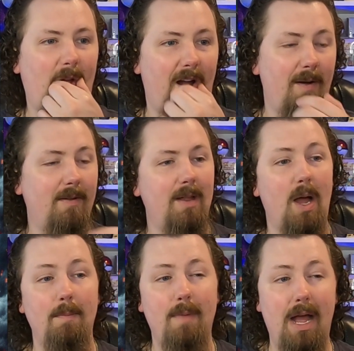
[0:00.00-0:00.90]
I
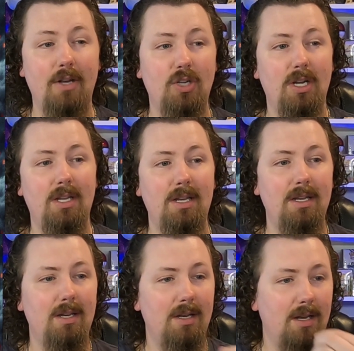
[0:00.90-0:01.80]

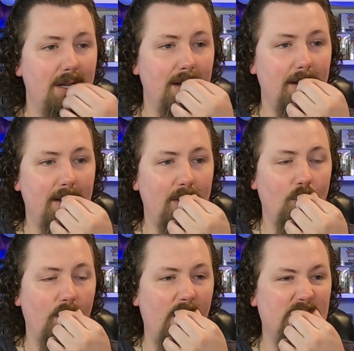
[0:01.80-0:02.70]
imagine,
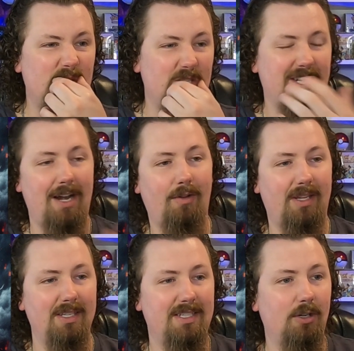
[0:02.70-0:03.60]
well, that's just kind of
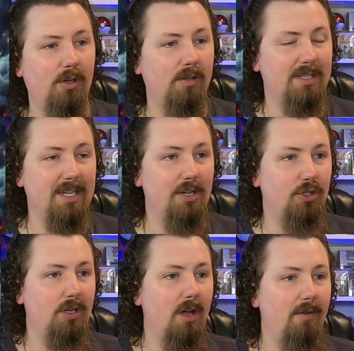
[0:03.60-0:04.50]
like the
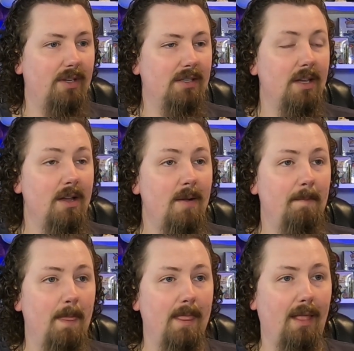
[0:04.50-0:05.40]
serialization of it.
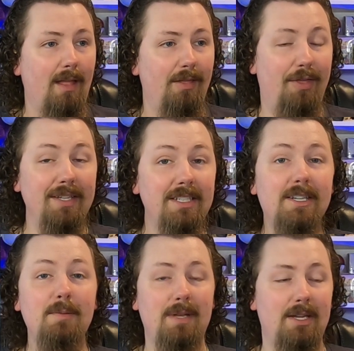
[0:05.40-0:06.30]
This is
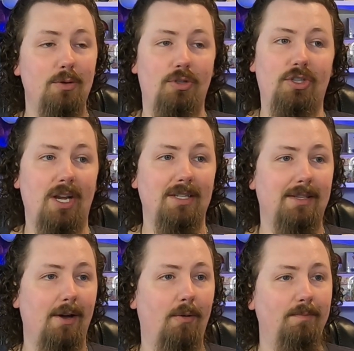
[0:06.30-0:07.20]
going to be a huge chase,
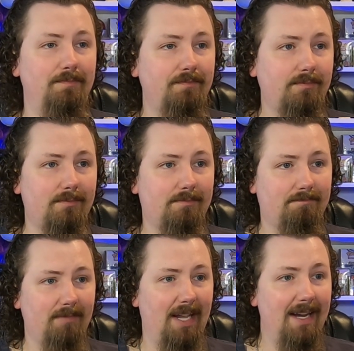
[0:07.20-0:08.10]
though.
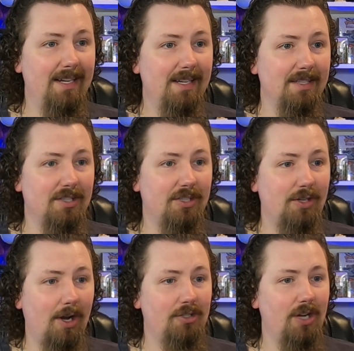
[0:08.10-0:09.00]
And it is
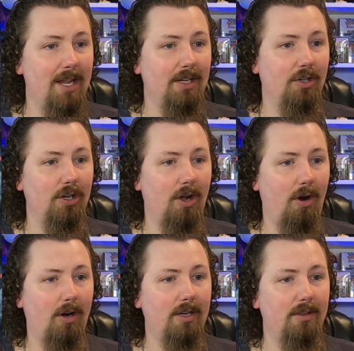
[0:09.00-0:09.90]
such a good
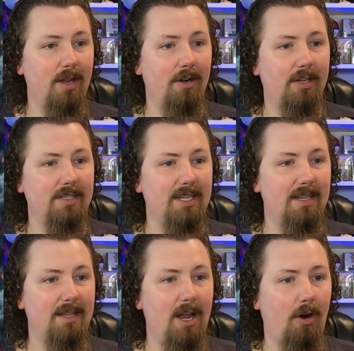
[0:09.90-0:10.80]
art. There you can see
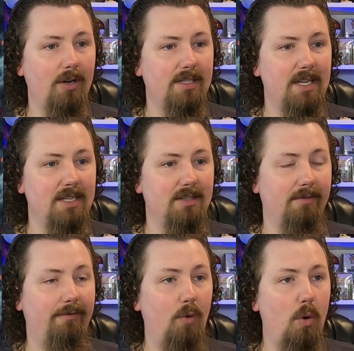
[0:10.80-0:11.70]
the artist is the
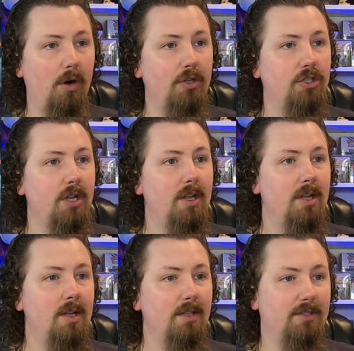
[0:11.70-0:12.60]
Forge.
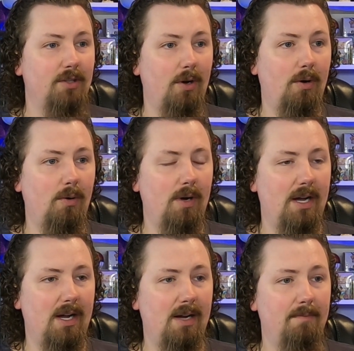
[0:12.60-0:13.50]

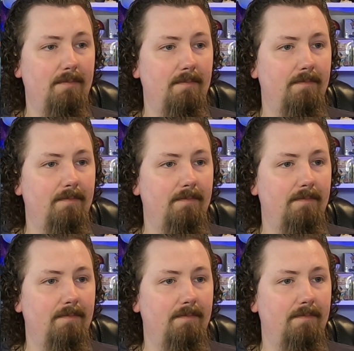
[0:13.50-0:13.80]
So